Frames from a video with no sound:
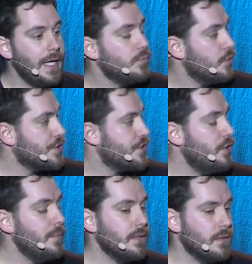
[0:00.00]
And we're
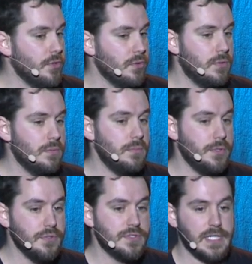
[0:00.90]
assuming that your
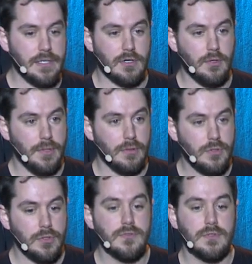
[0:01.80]
users here are going to be on
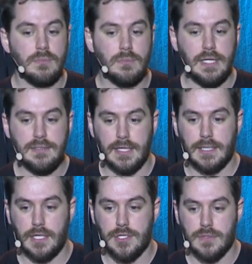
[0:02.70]
good internet
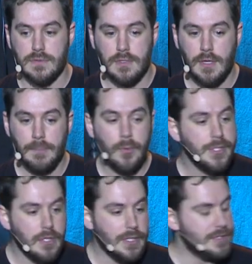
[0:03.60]
connections. But
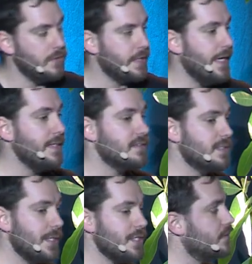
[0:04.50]
we know that's not the case,
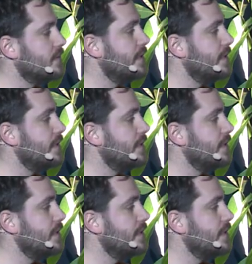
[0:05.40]
especially